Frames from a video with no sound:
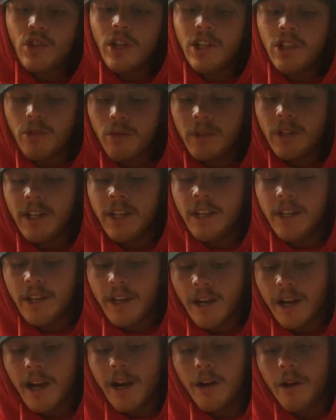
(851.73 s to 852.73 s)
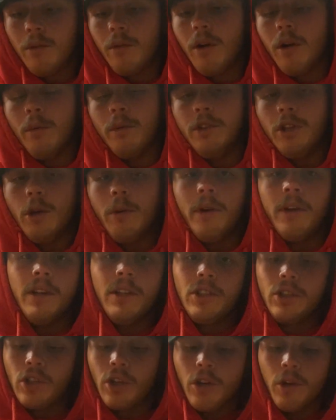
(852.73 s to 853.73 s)
genuinely how I would do it.
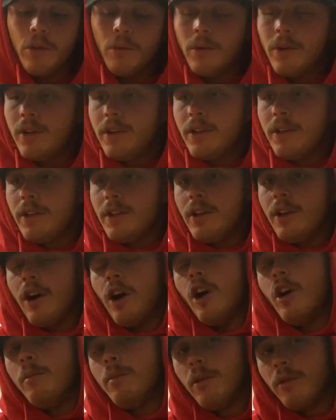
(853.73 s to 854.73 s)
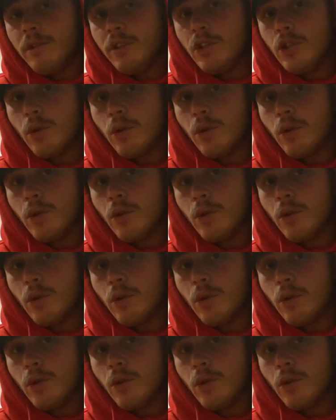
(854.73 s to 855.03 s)
So I hope you